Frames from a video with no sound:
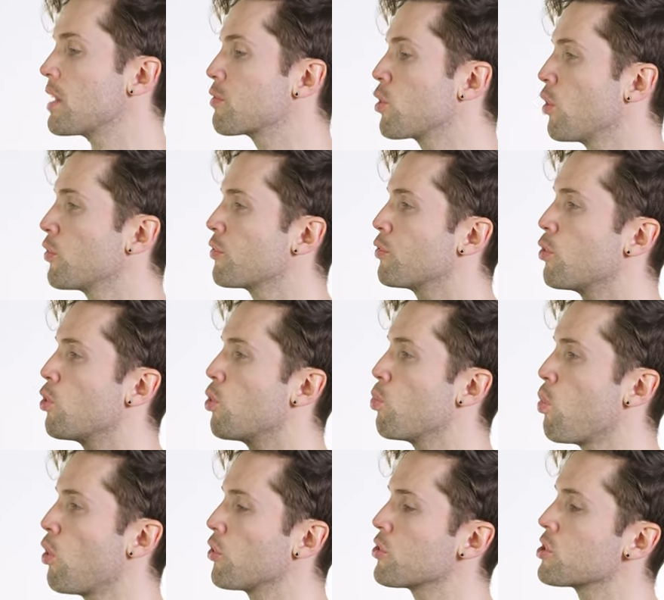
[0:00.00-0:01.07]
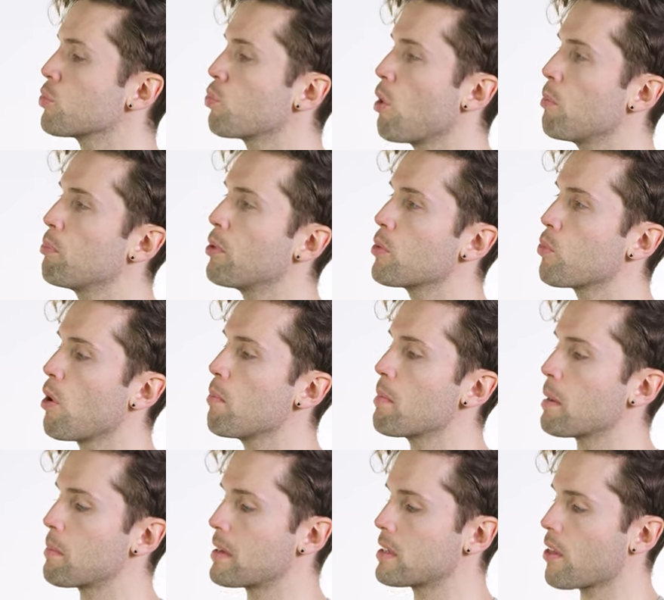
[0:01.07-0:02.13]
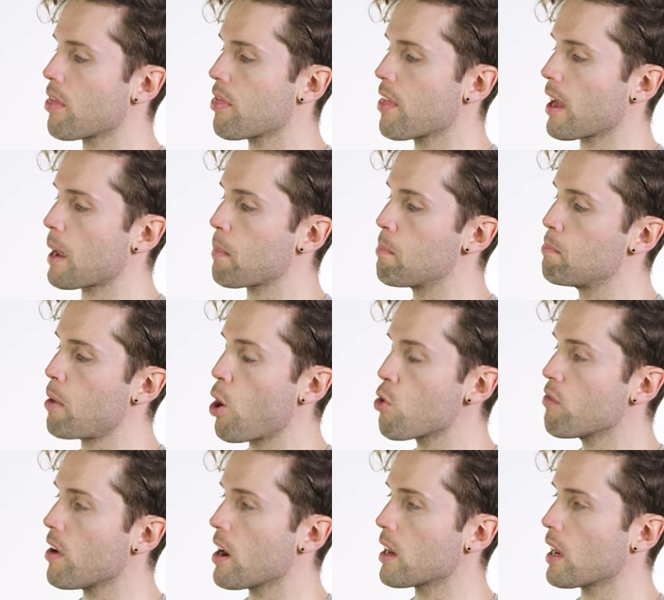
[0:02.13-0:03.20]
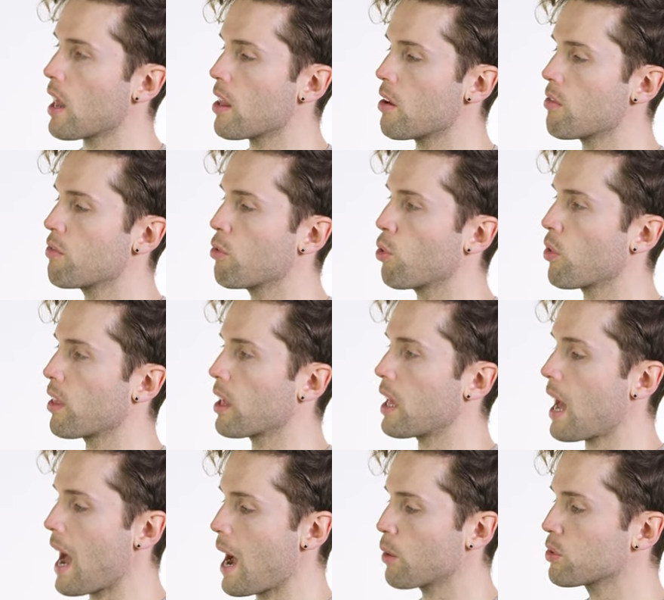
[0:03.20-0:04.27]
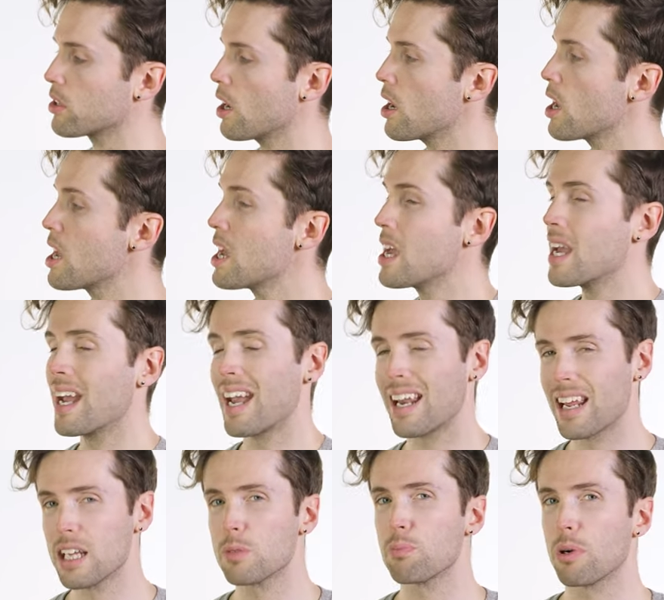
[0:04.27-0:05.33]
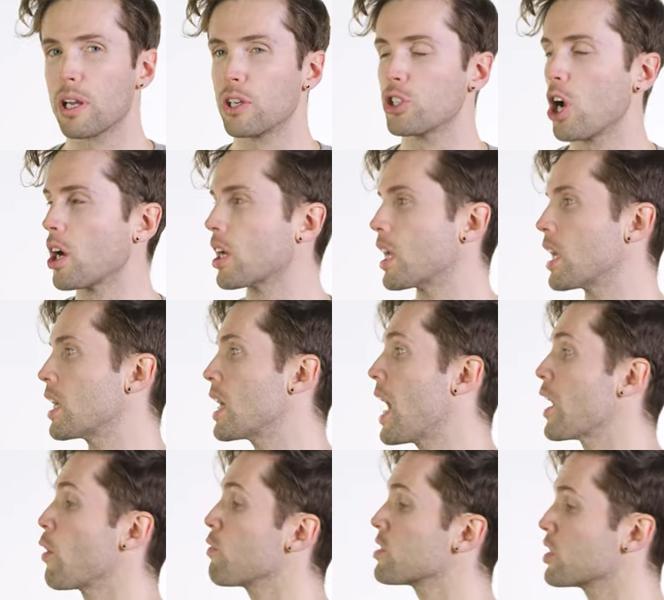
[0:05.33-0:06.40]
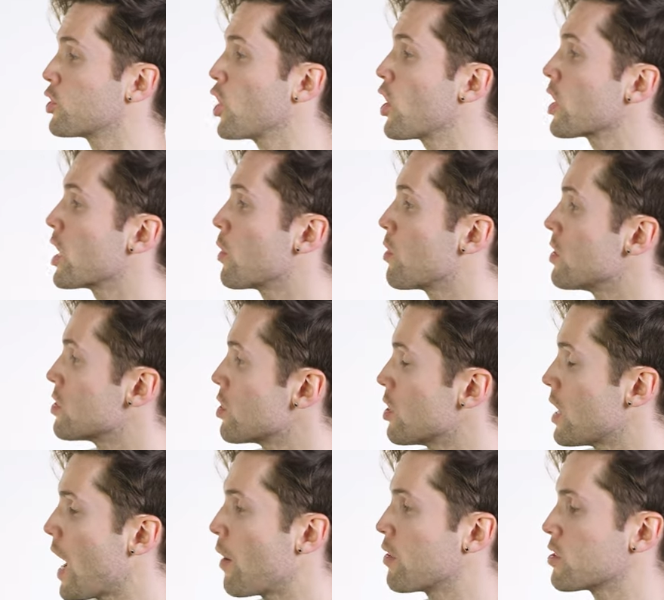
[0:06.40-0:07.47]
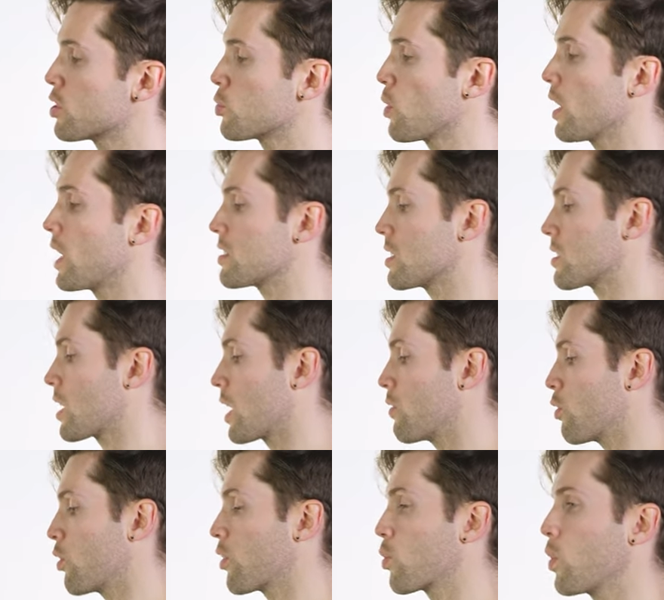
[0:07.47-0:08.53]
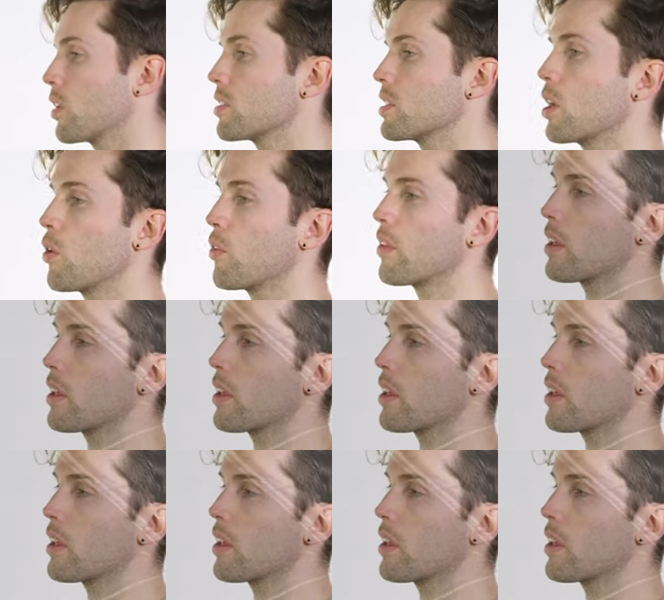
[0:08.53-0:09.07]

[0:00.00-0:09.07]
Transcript: they've gone for one to one point one millimeter thick bovine leather for the outer. It is pretty chunky, and obviously chunkier in certain areas as well. As I say, you've got the quilting on